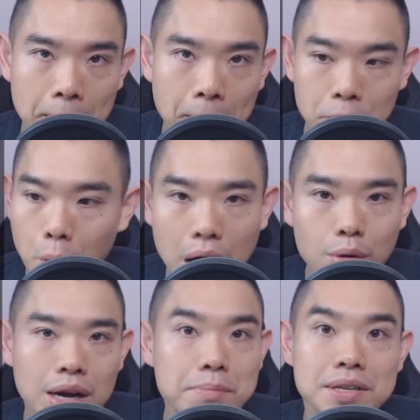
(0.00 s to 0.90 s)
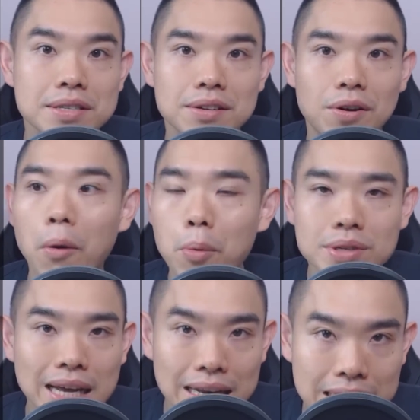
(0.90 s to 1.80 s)
Your outcome is
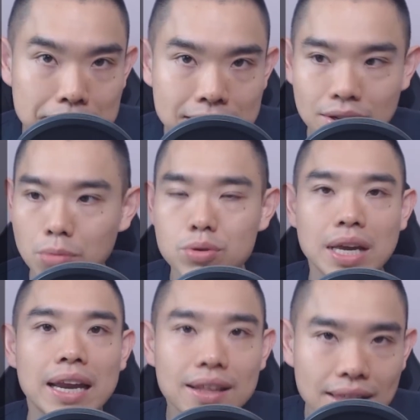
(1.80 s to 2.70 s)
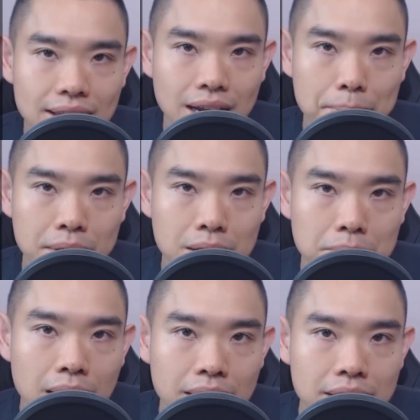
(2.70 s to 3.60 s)
almost unlimited. Almost anything can happen in the
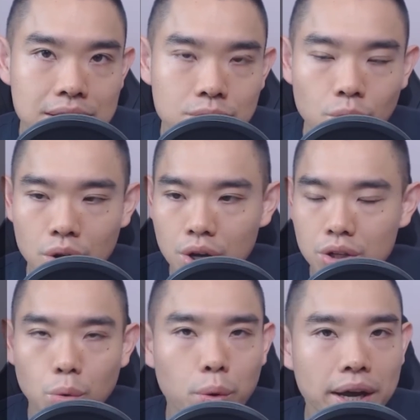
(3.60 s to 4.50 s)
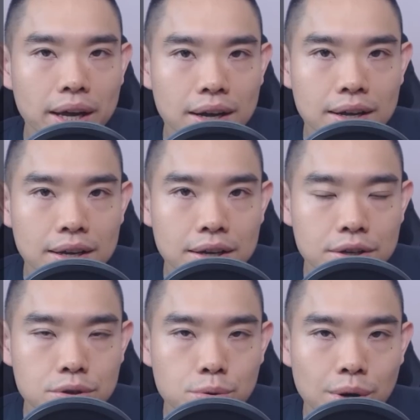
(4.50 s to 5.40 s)
market. So the way
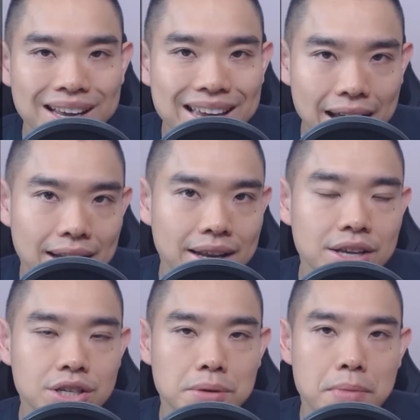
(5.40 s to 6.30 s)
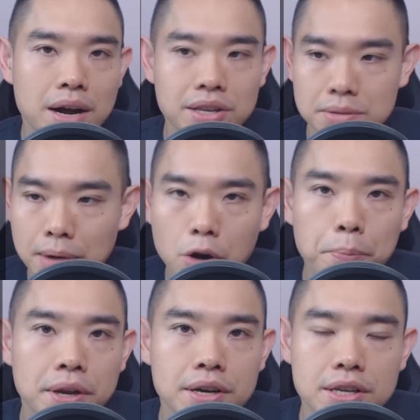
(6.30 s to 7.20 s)
to get an edge in the markets, in my
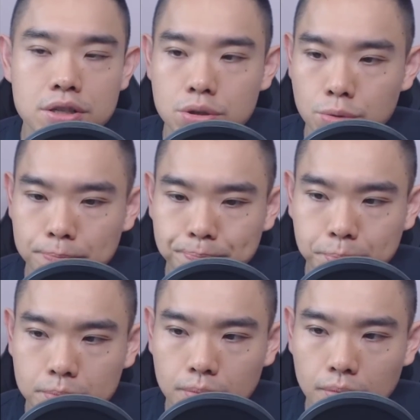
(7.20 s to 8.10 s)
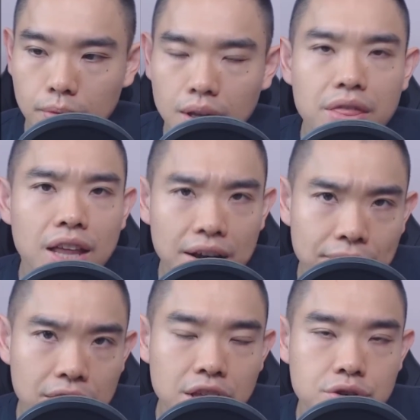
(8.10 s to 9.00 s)
opinion, is to take
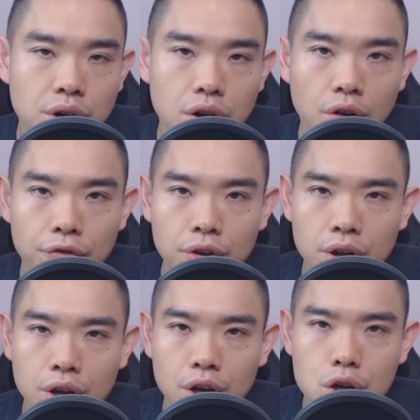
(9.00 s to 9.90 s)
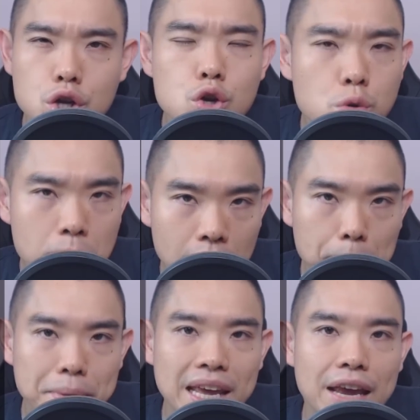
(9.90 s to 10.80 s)
advantage, right, of human
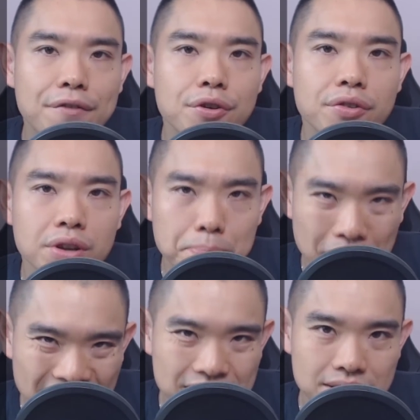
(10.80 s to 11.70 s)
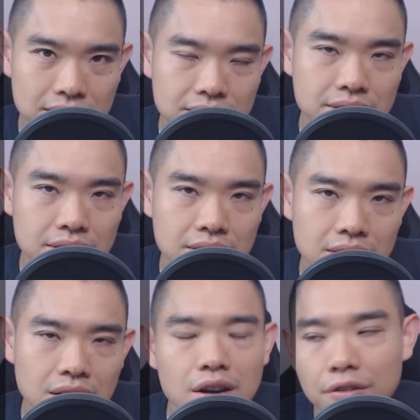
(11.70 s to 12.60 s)
behavioral biases.
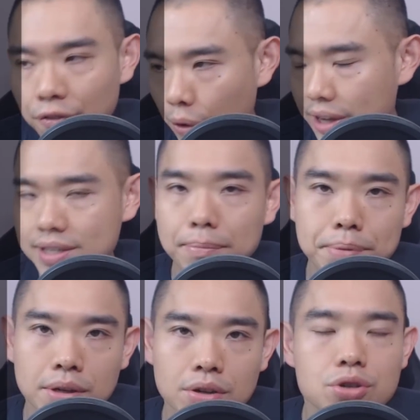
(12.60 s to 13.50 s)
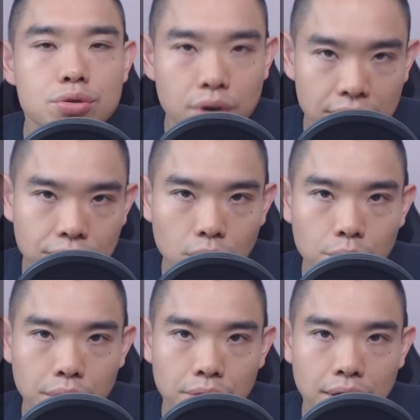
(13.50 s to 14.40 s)
For example, trend
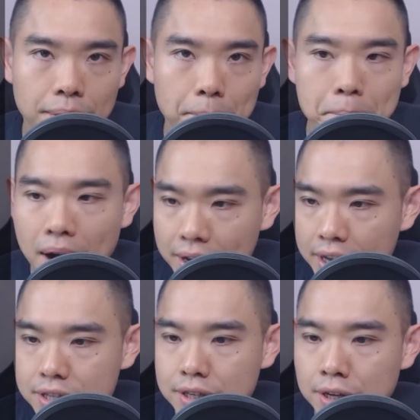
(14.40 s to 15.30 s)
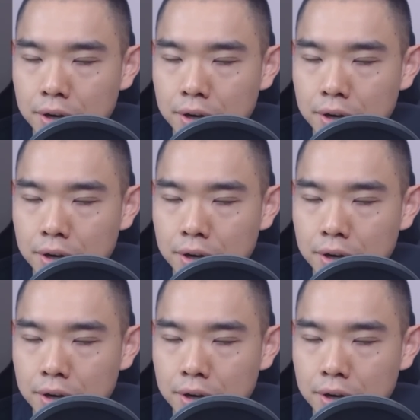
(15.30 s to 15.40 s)
following, right? Markets,